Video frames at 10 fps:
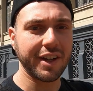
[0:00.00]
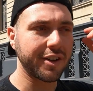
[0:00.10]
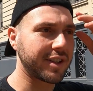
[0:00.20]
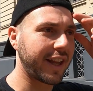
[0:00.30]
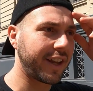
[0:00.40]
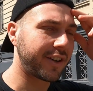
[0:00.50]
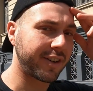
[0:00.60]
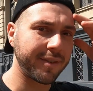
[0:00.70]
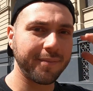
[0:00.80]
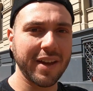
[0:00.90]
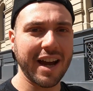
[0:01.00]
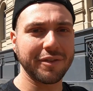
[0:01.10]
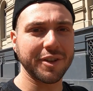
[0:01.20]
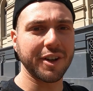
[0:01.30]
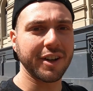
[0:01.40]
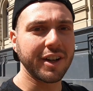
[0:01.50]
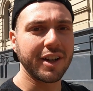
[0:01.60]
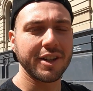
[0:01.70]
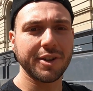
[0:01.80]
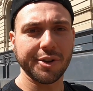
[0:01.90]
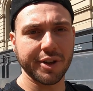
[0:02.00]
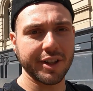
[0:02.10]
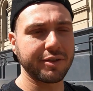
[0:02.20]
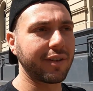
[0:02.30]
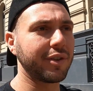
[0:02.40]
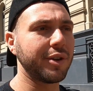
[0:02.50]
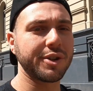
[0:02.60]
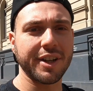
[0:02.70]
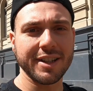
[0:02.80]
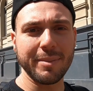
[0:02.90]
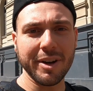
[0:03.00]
years later, after socialist revolutions,